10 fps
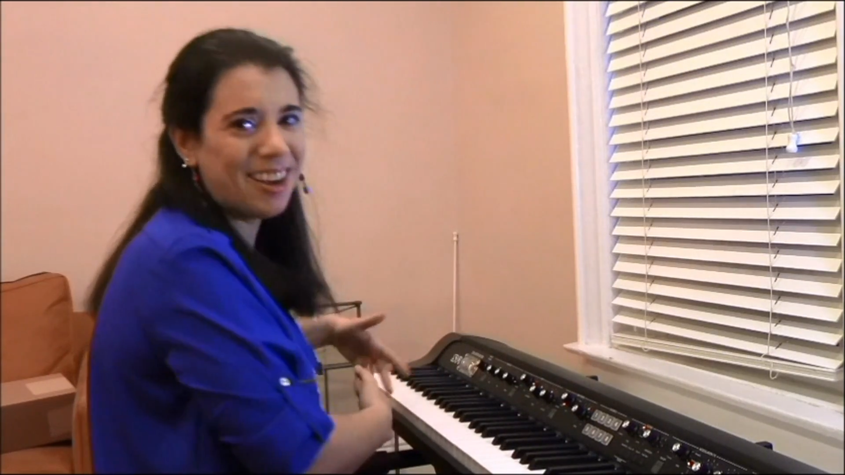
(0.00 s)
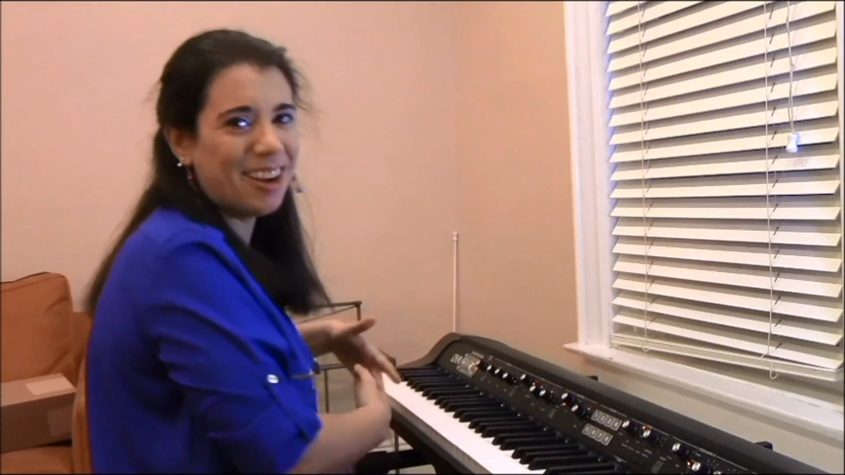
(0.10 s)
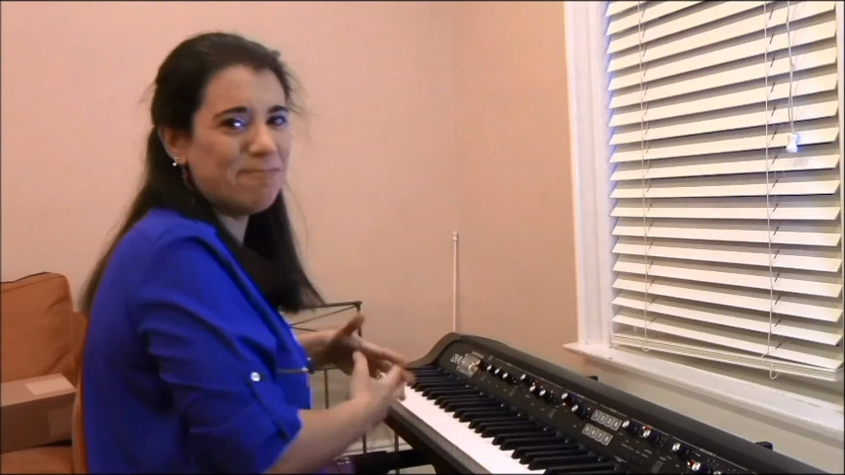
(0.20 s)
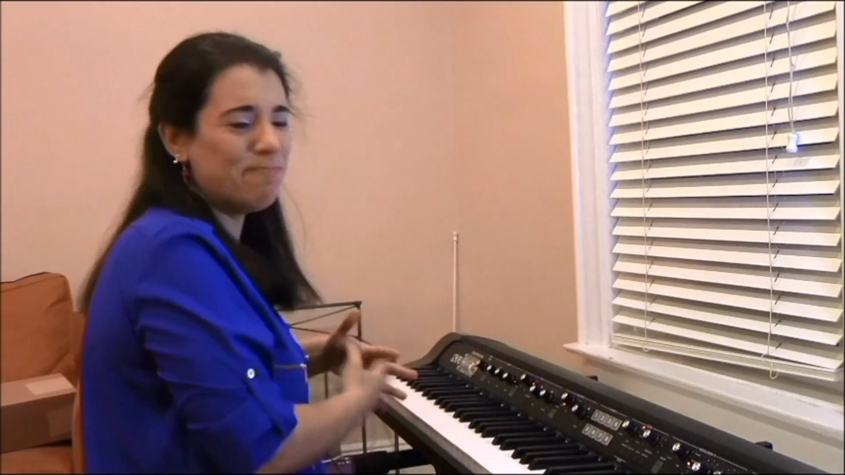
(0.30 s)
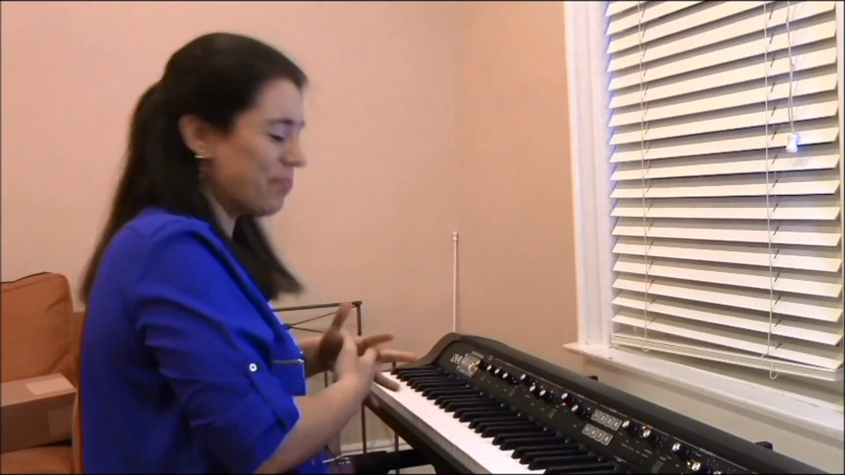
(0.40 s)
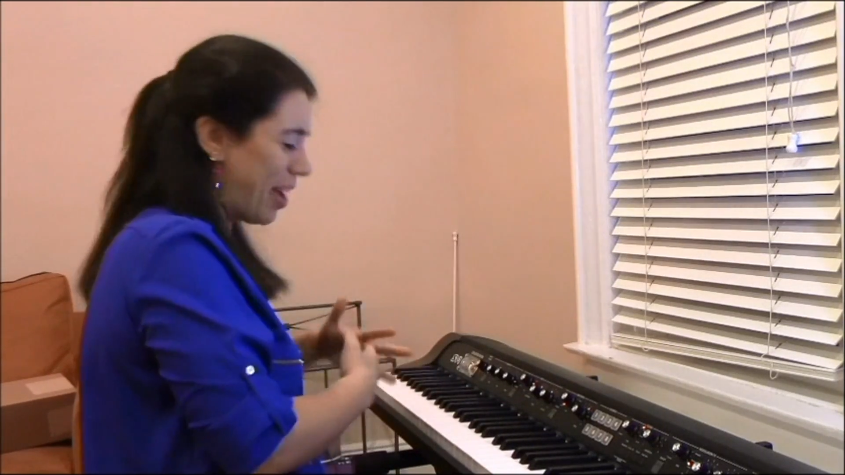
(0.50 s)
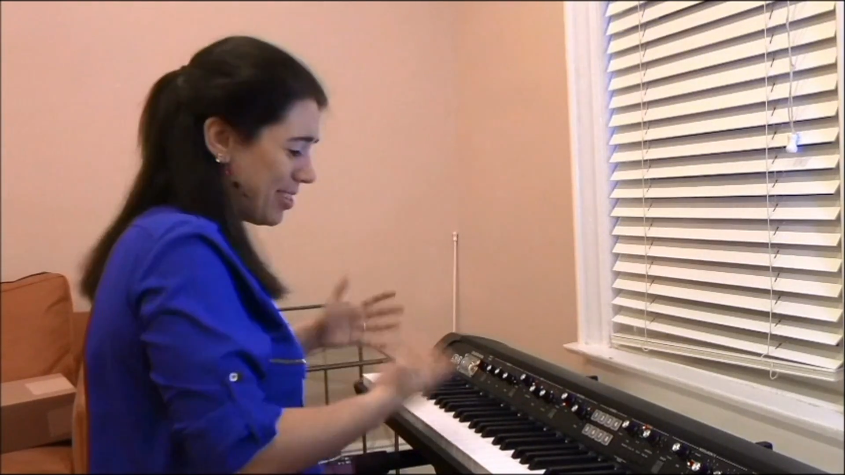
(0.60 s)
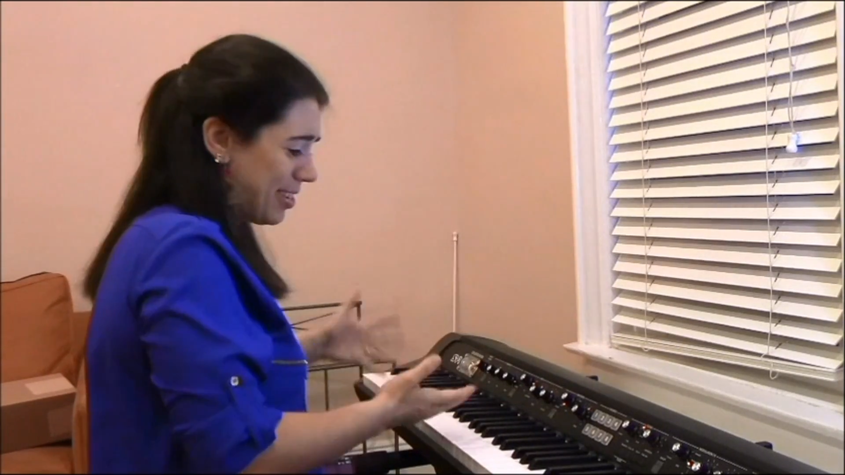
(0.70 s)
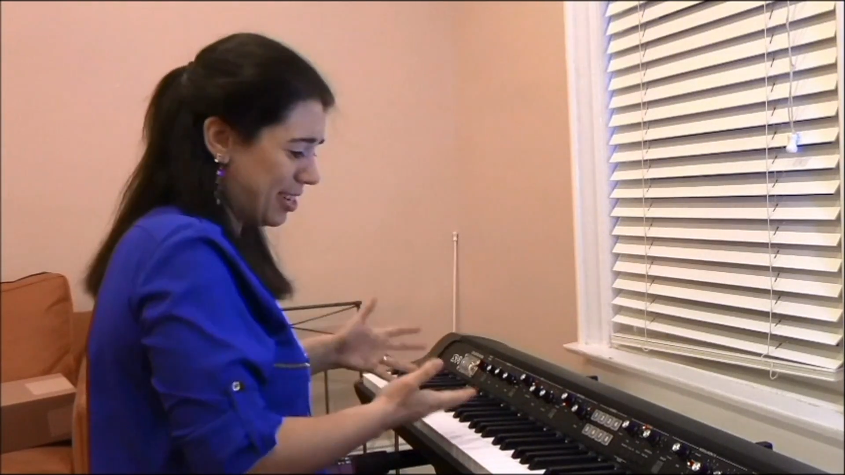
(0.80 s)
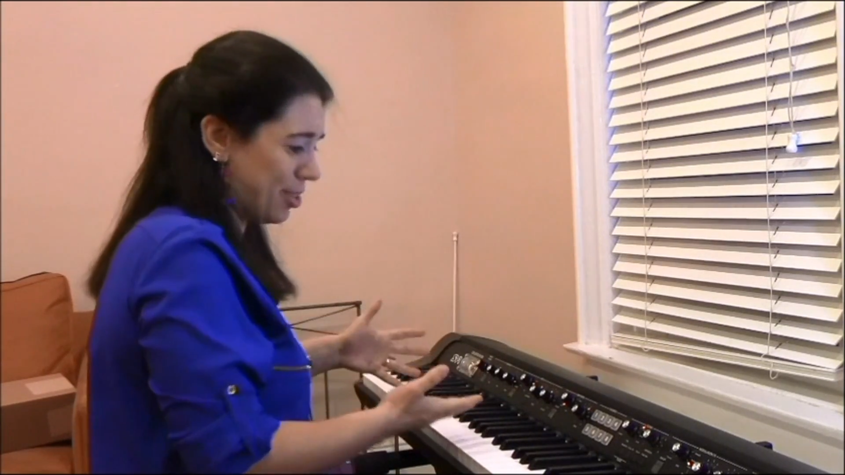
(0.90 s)

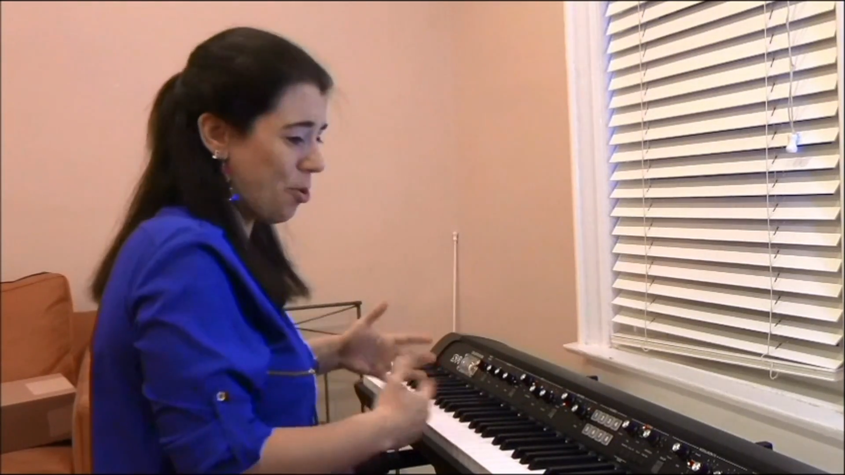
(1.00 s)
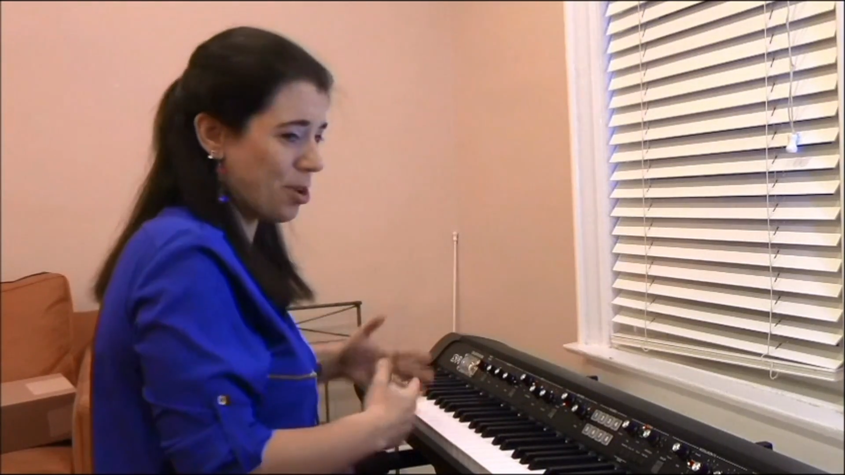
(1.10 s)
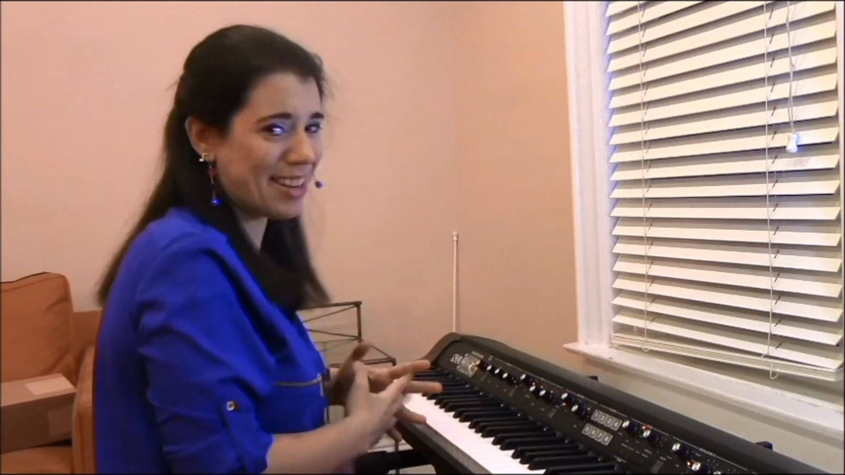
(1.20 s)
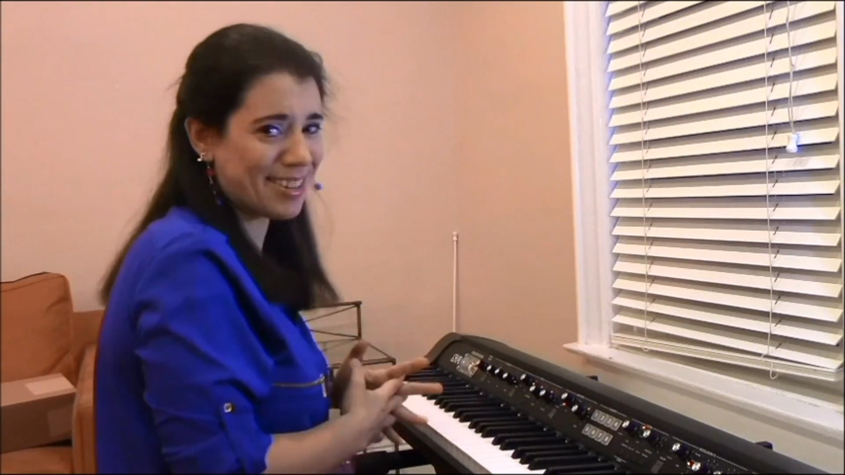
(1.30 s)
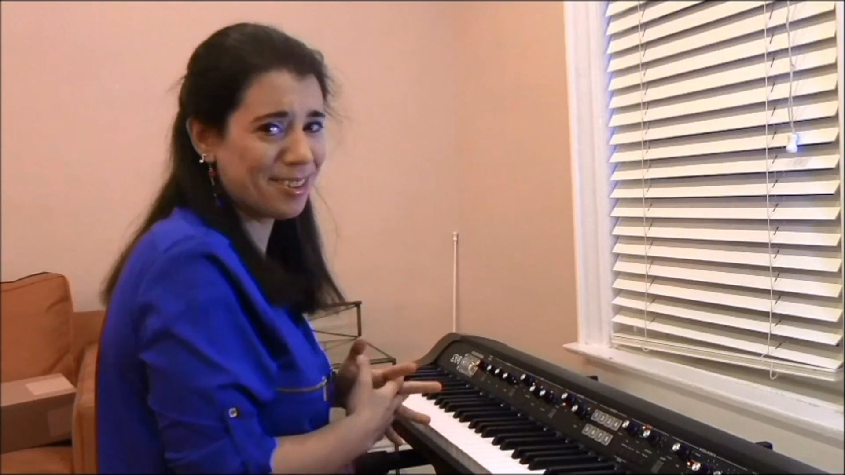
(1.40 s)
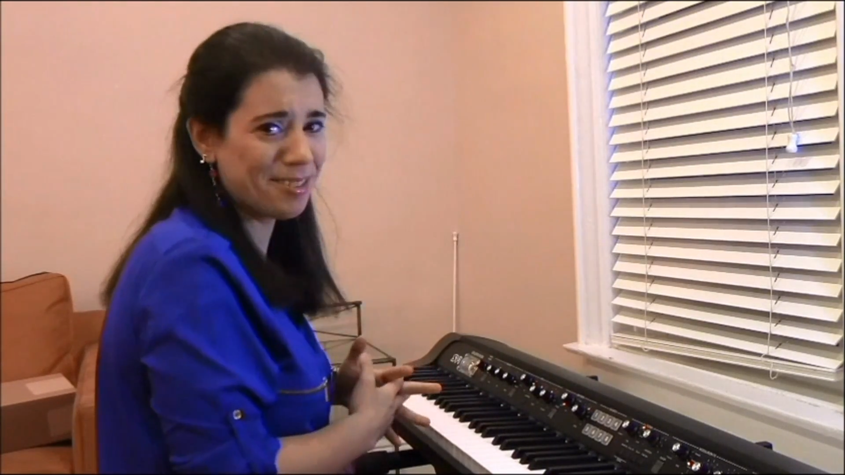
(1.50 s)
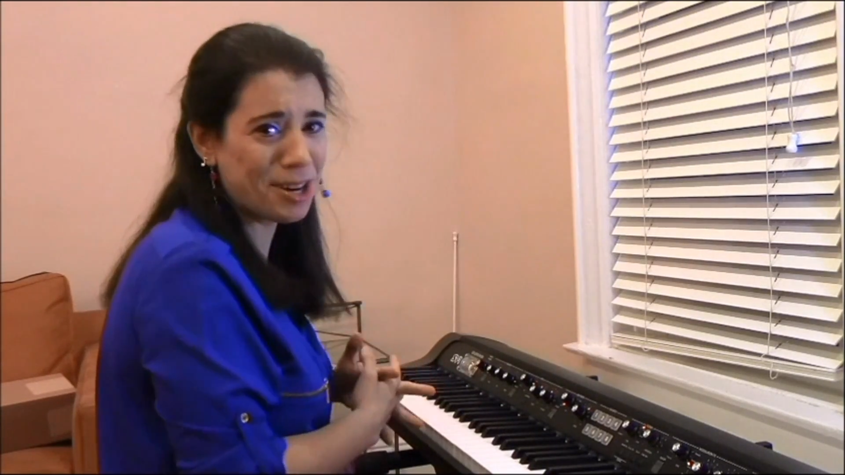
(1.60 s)
Obviously, because a chord has to